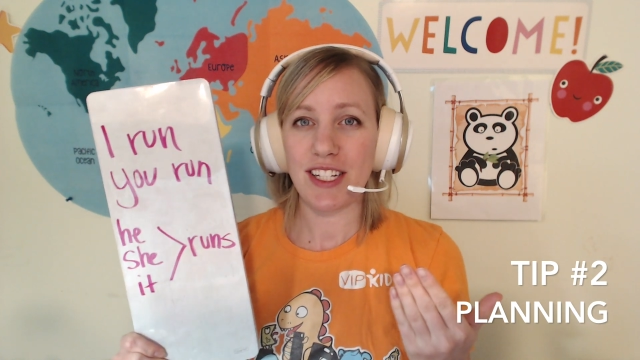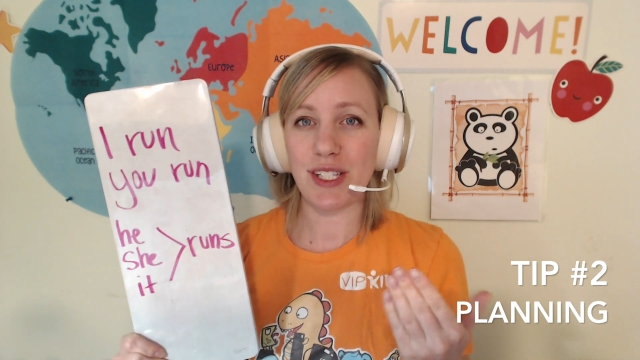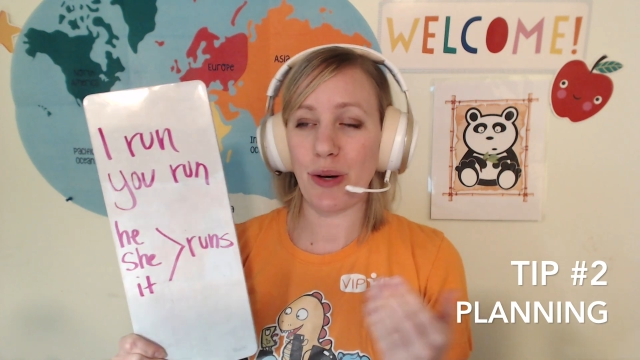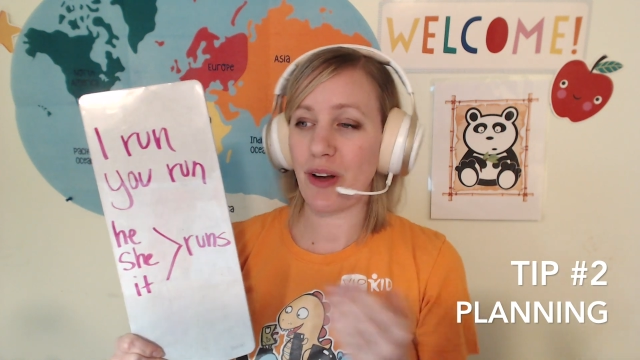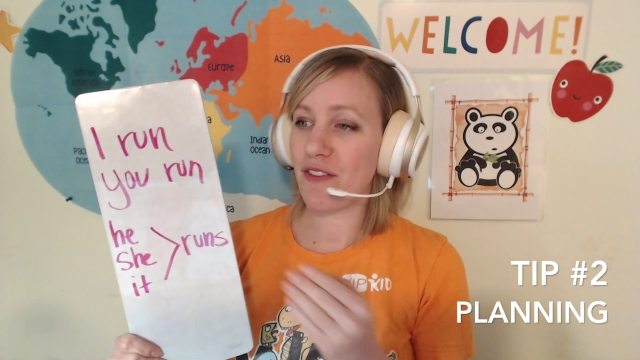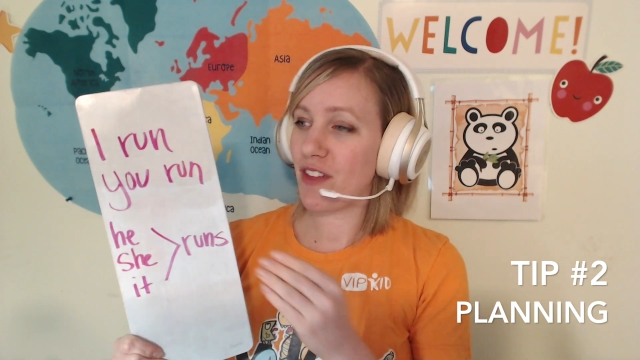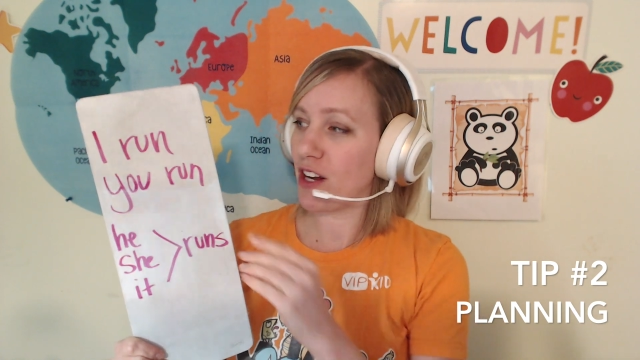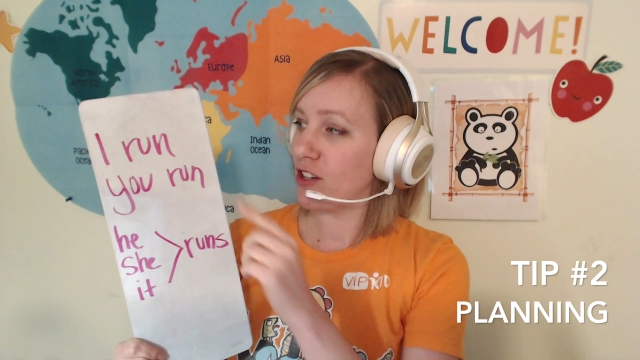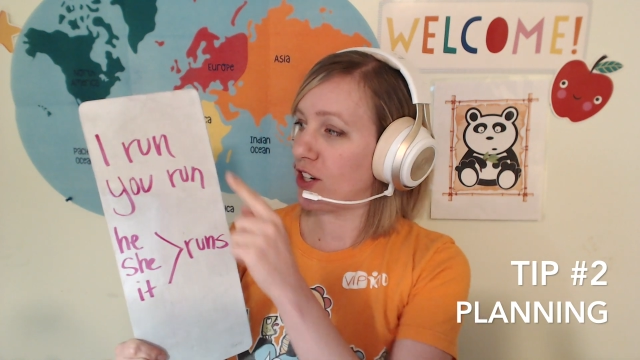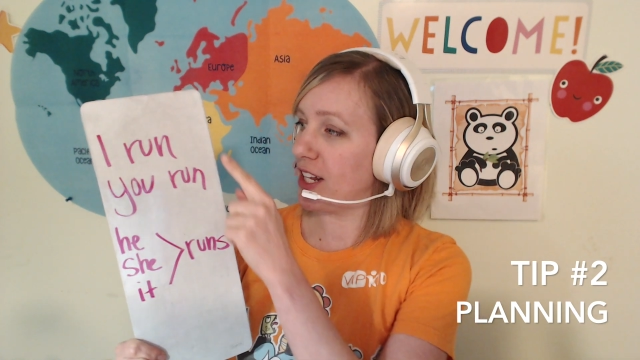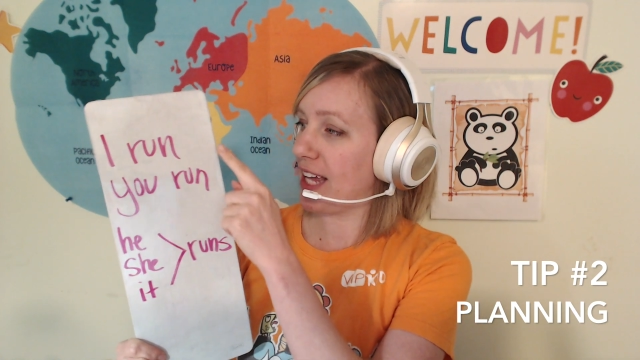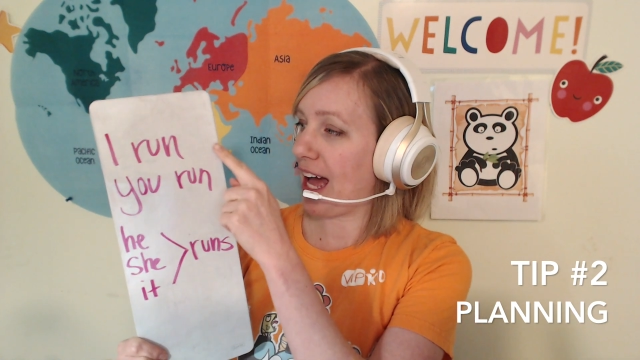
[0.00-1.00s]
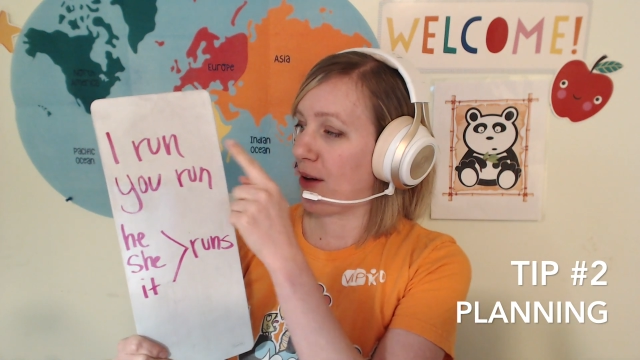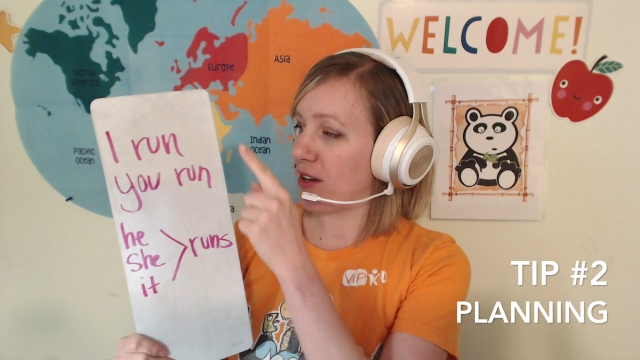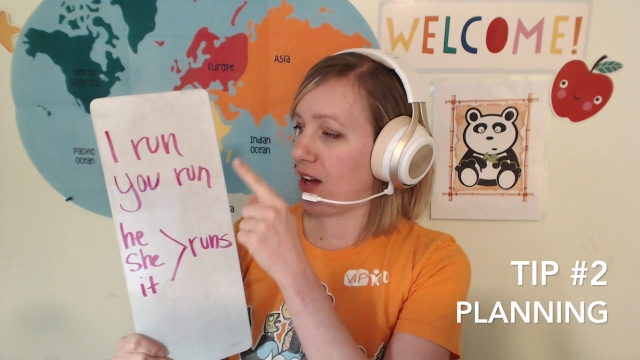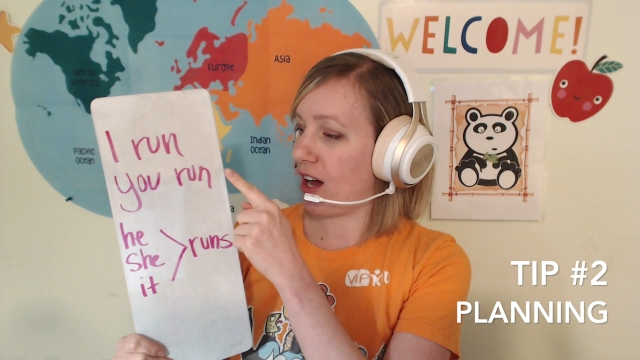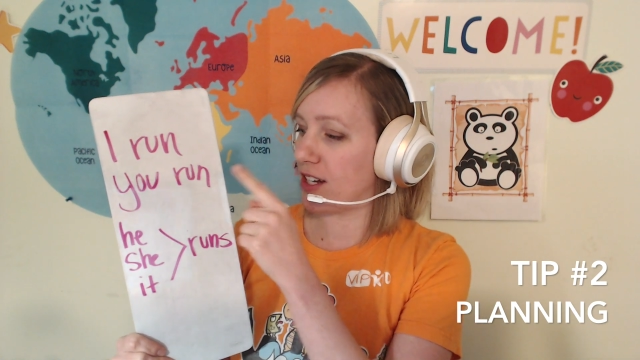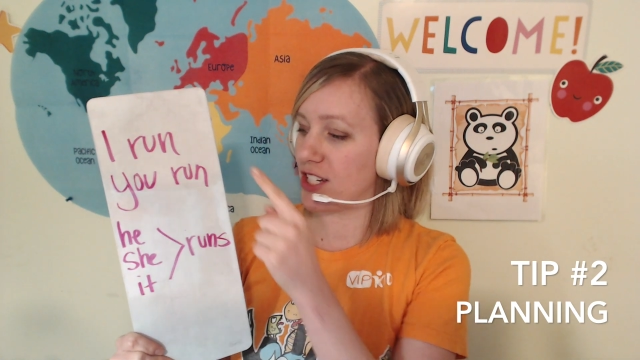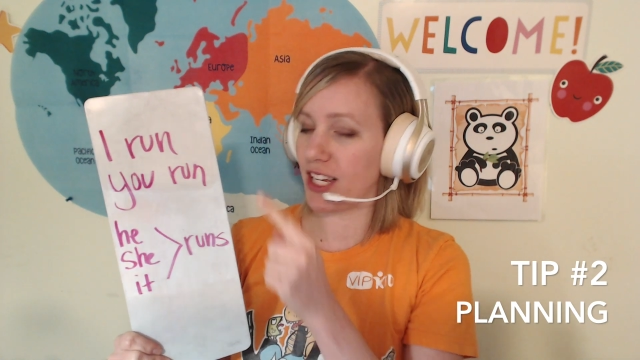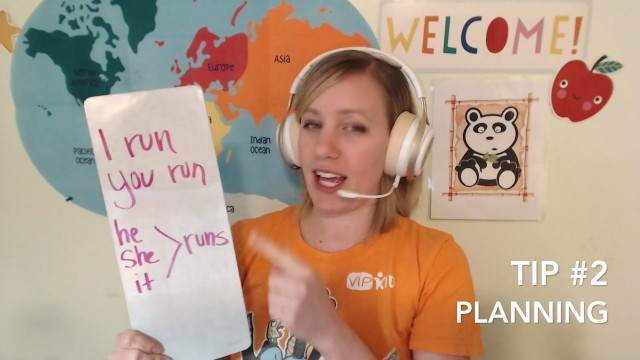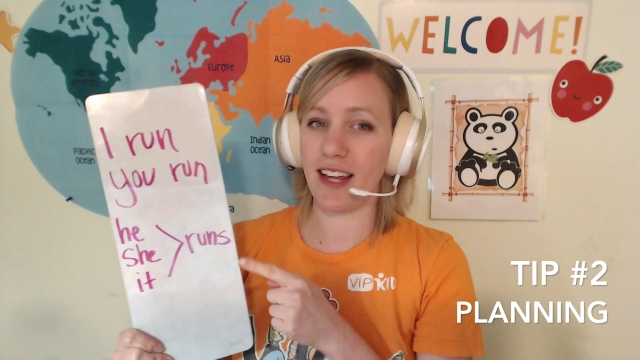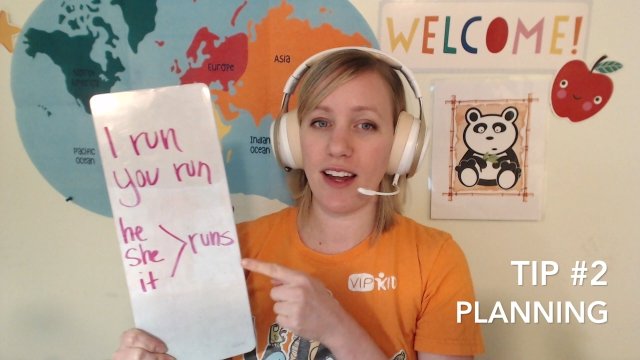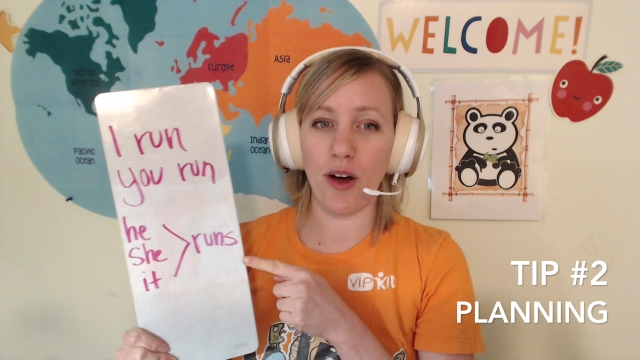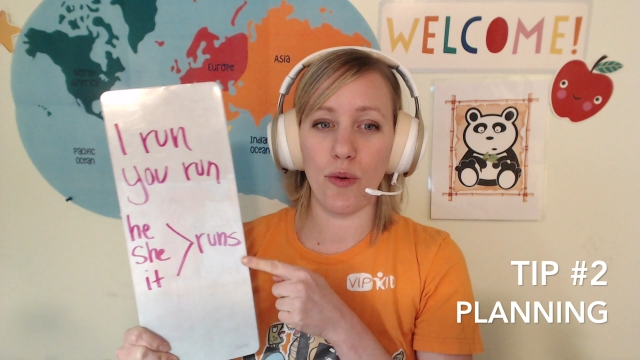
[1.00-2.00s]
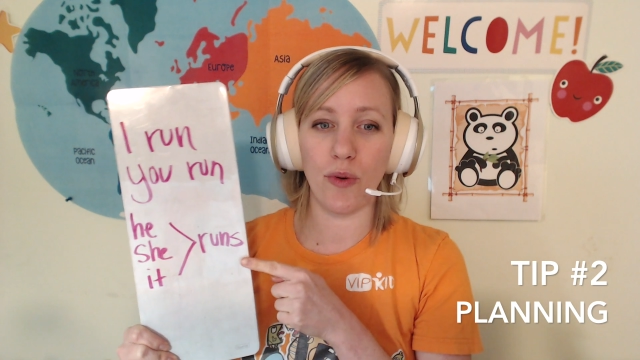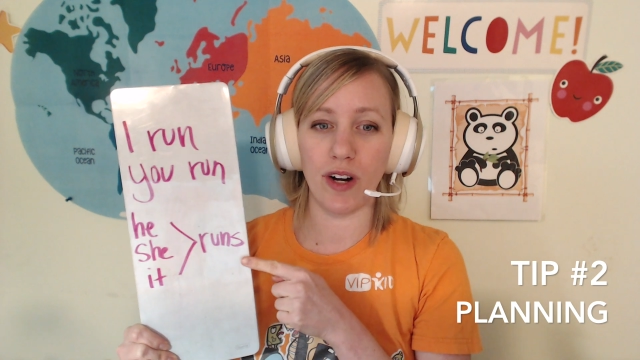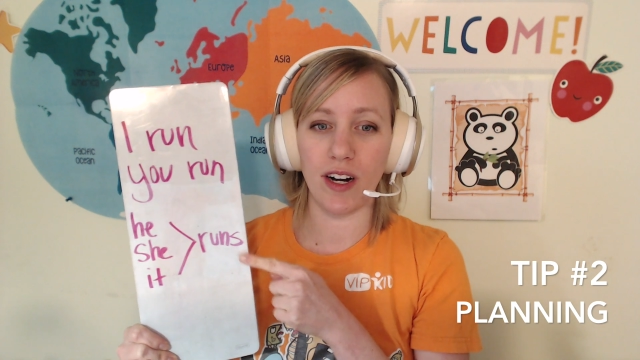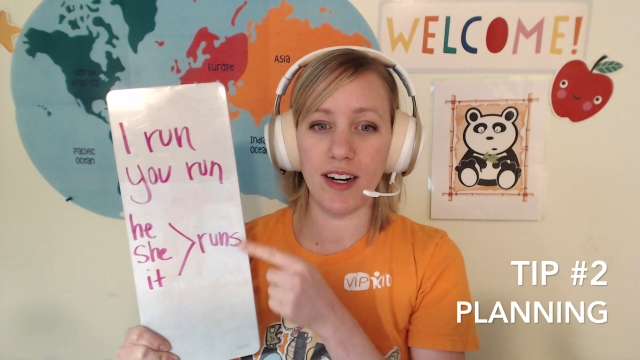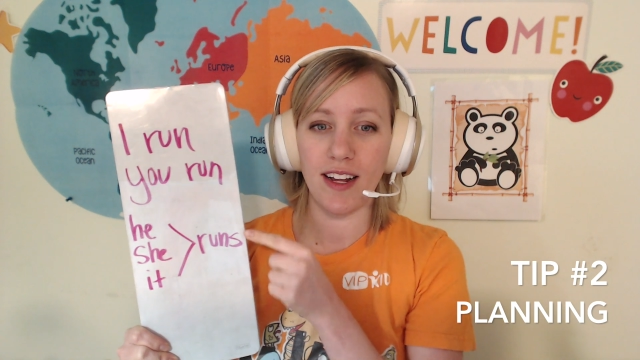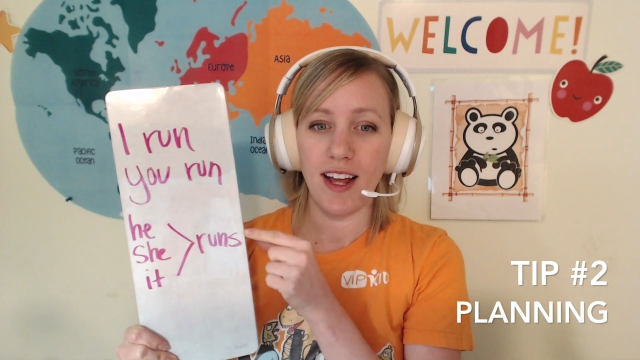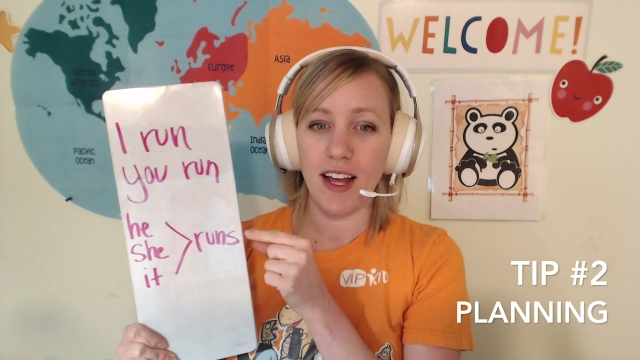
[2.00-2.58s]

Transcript: So if they're learning how to conjugate a word